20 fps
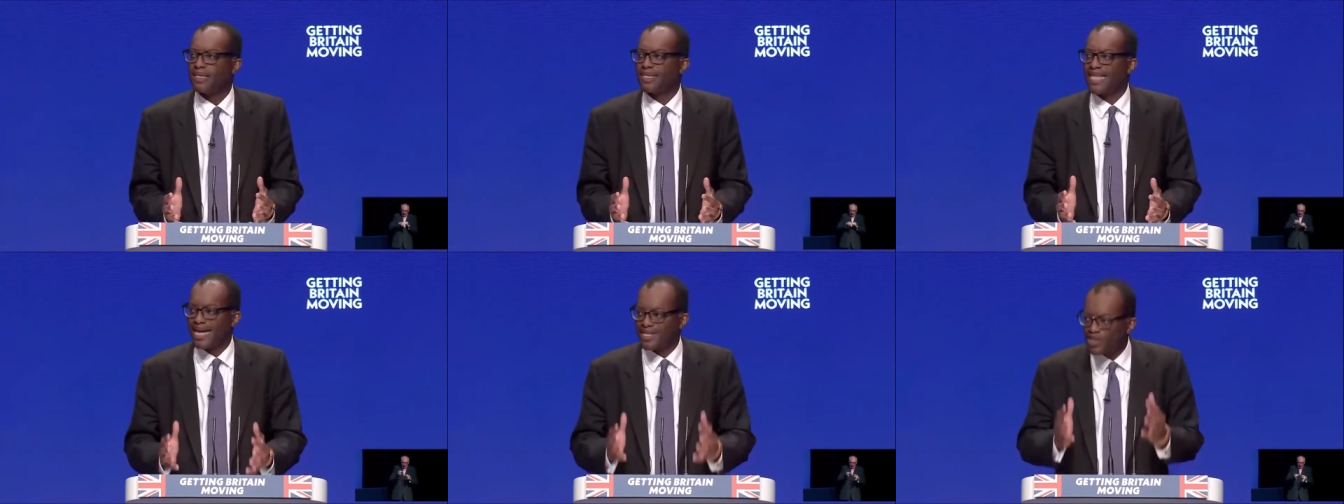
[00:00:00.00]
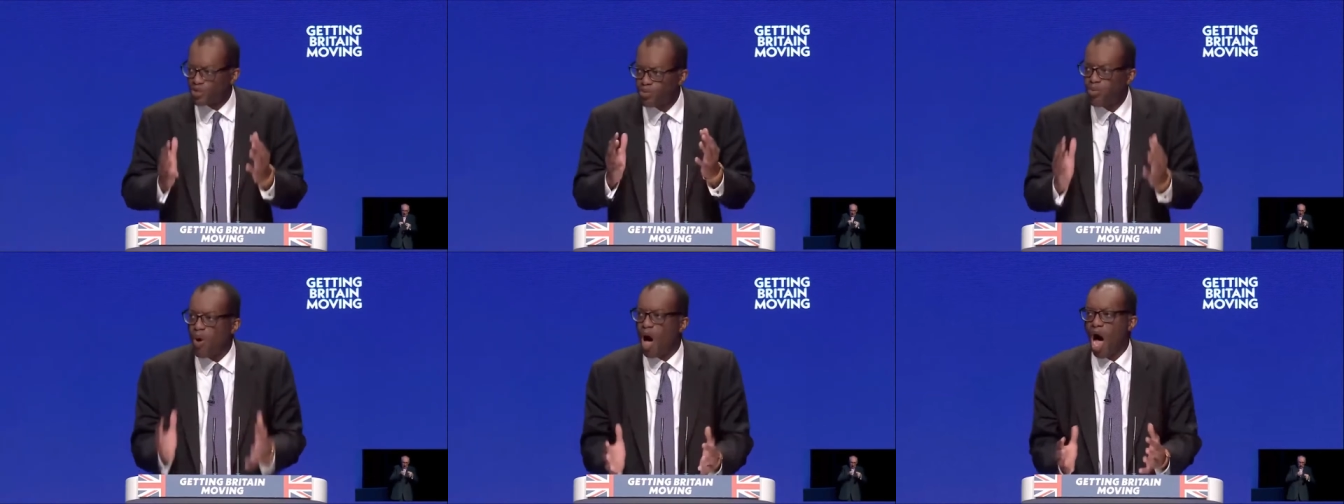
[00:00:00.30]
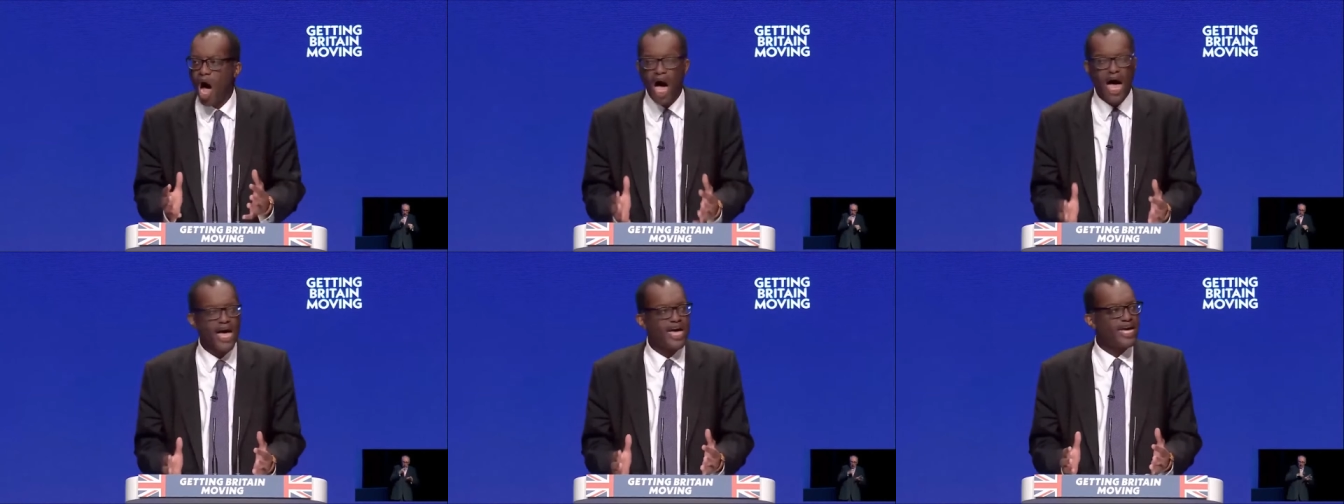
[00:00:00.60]
that's
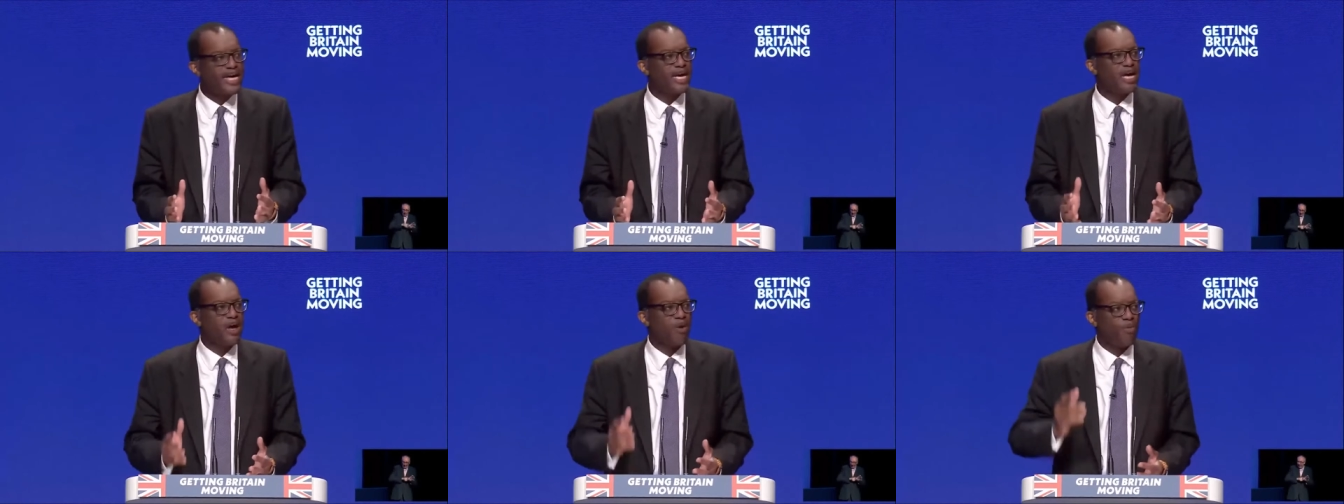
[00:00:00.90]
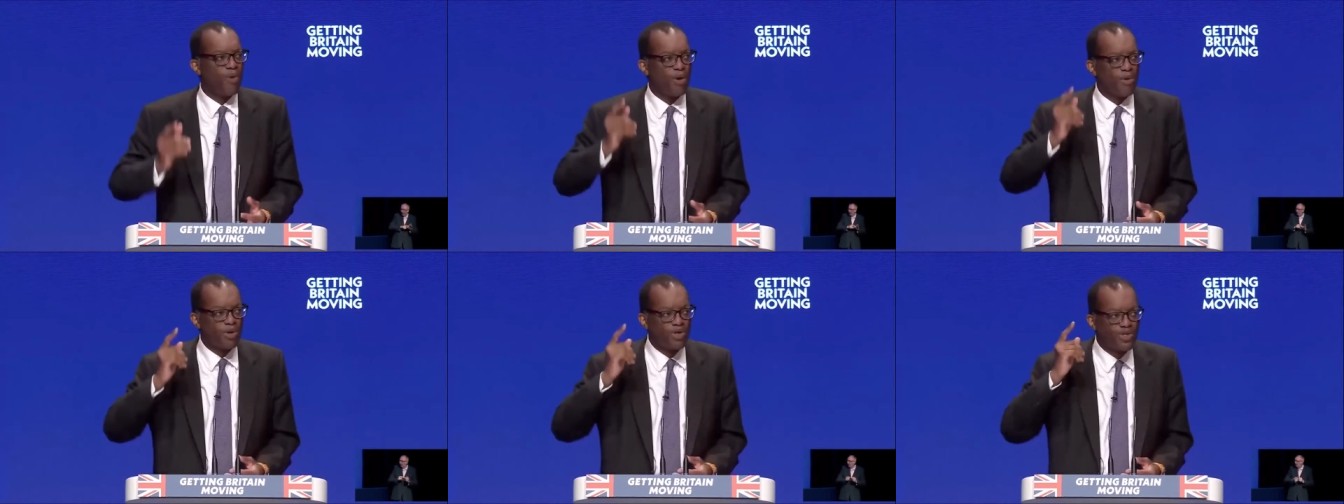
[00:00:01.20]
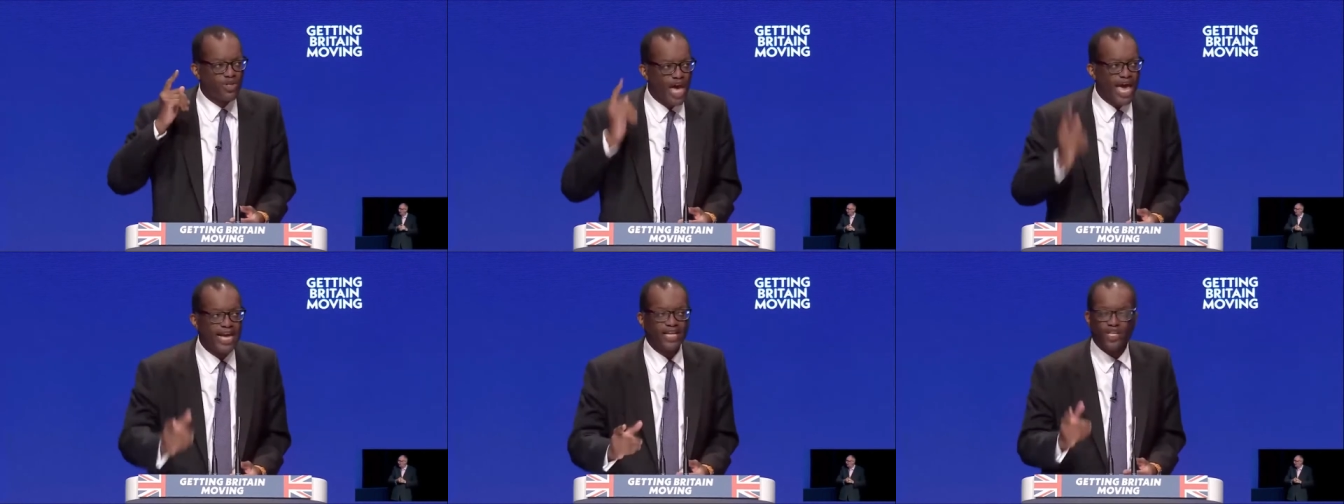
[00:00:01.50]
why we will
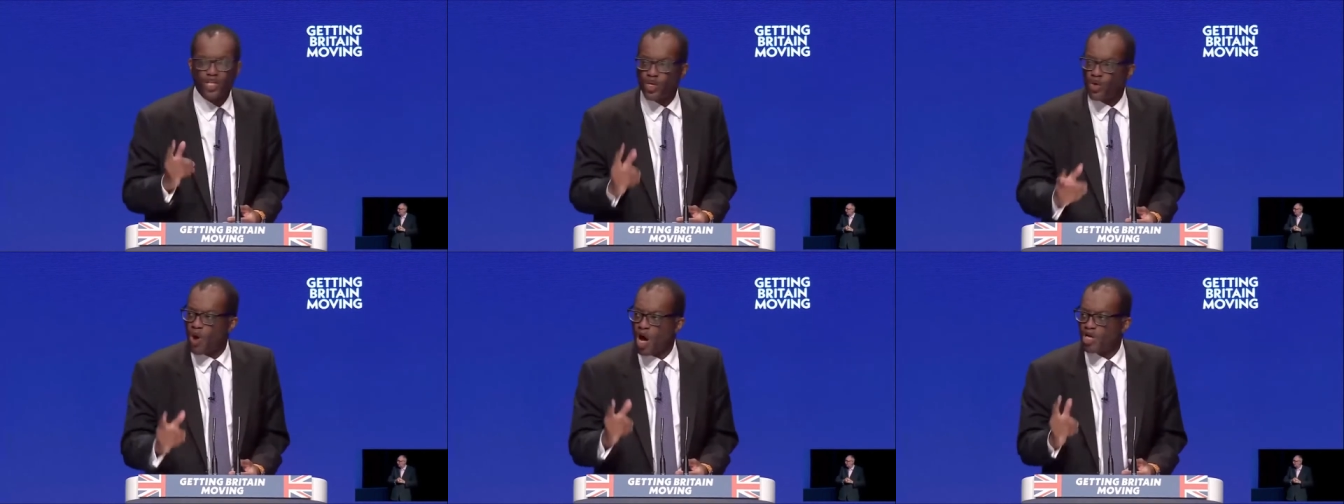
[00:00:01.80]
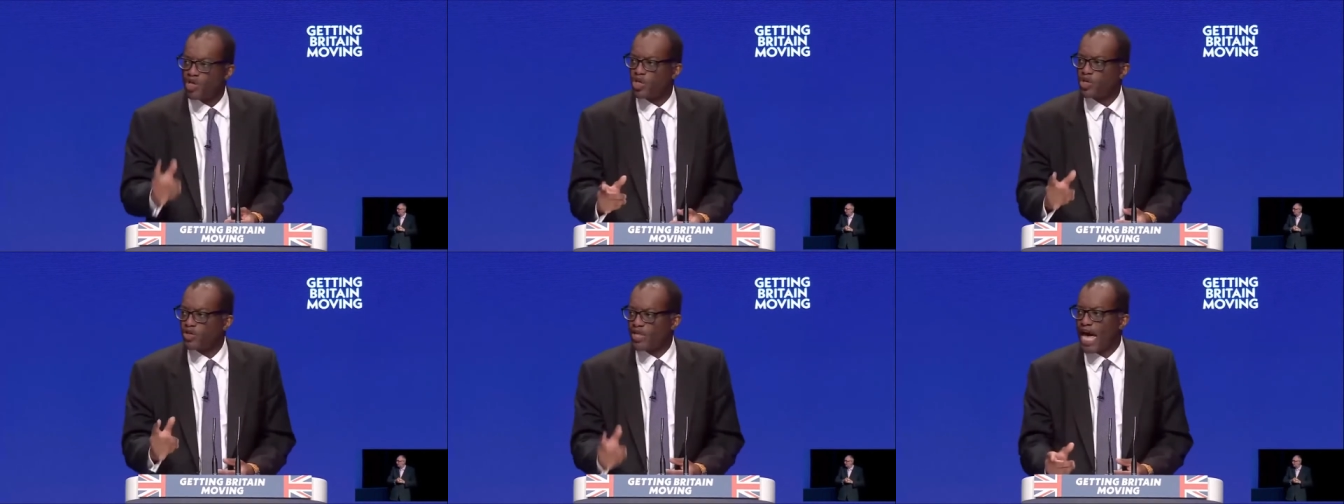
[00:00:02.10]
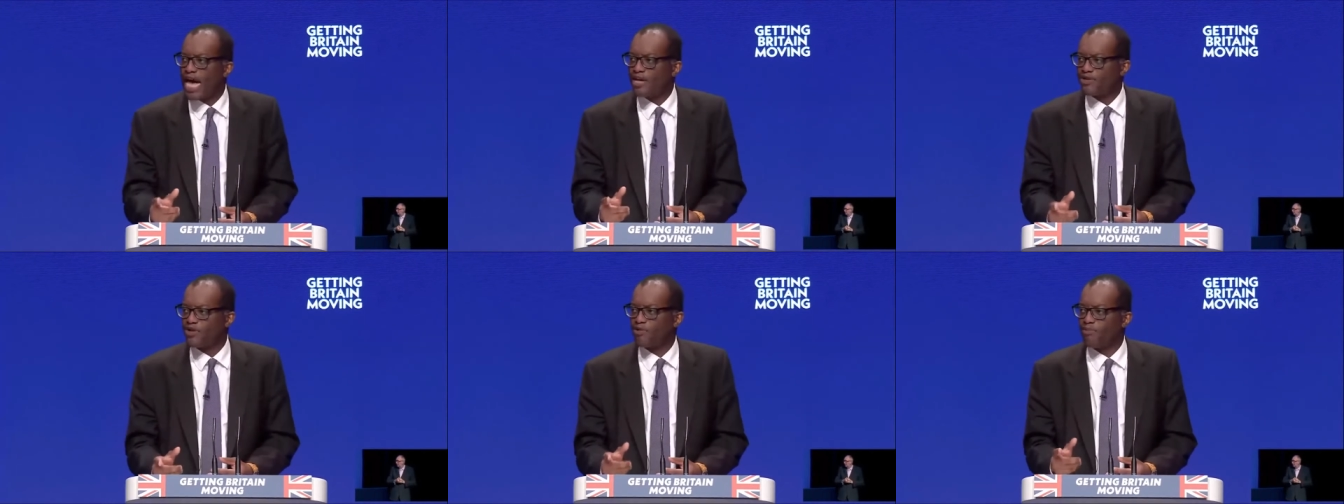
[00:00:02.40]
take two hundred
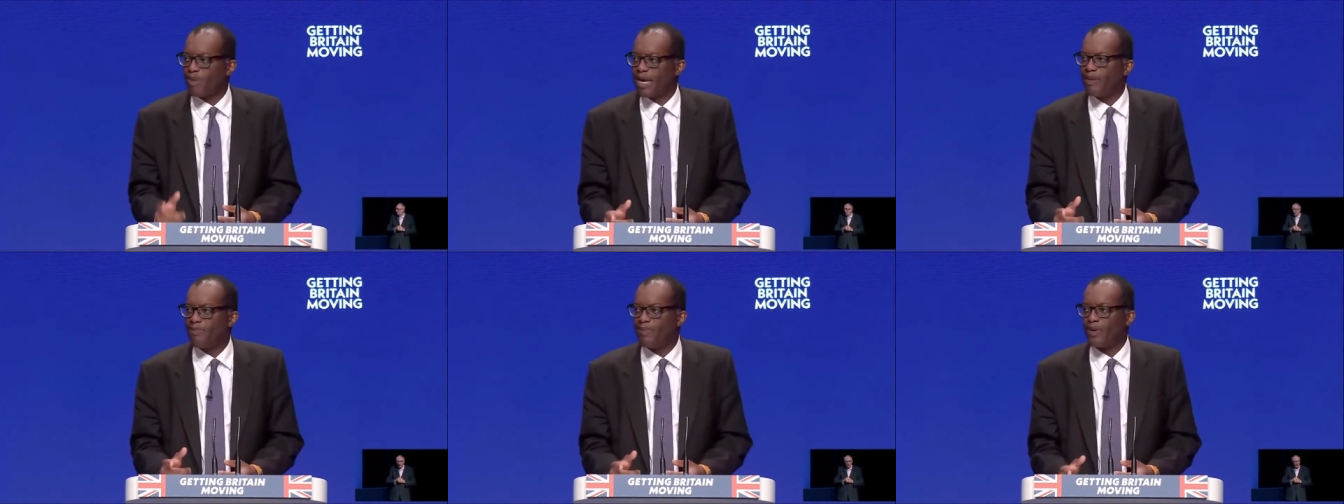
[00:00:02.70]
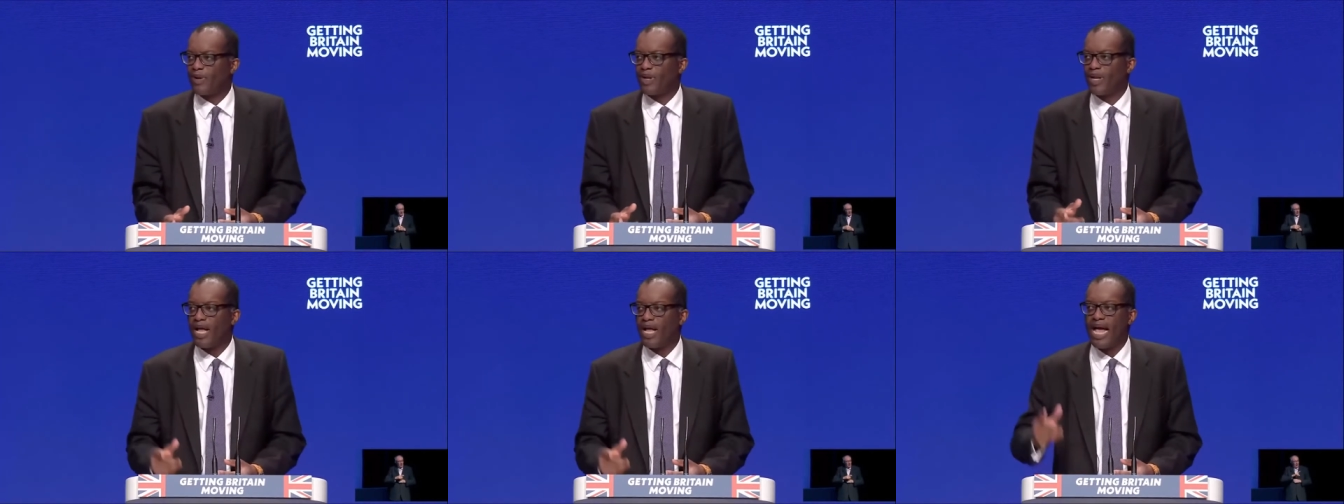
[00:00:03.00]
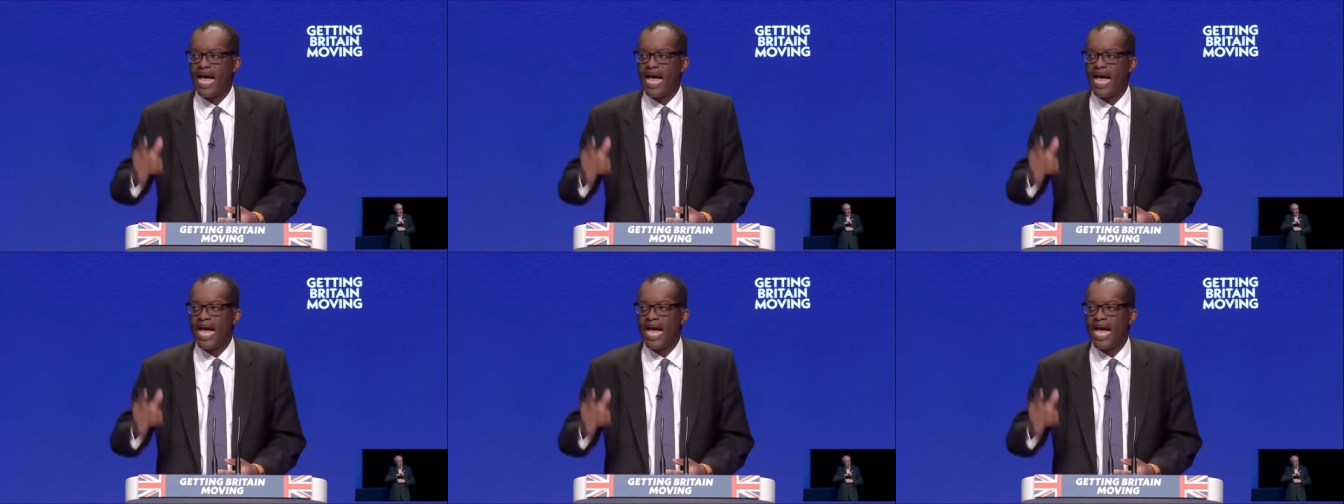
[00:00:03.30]
thousand people